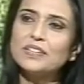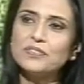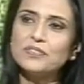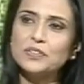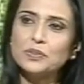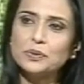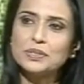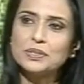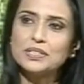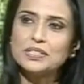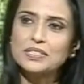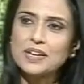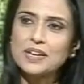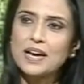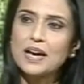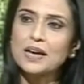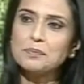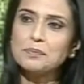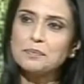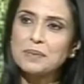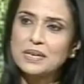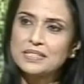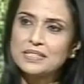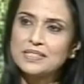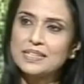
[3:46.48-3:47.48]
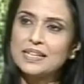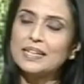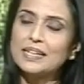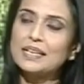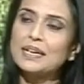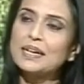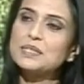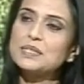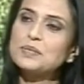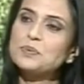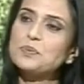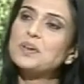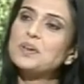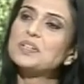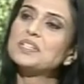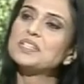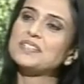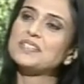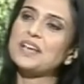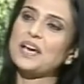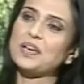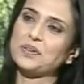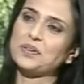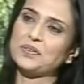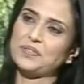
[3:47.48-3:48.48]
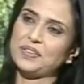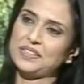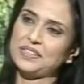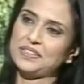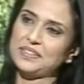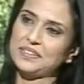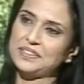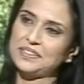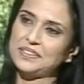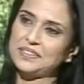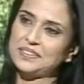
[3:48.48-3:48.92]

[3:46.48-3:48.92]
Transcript: if you could start by telling us, what is Ayurveda?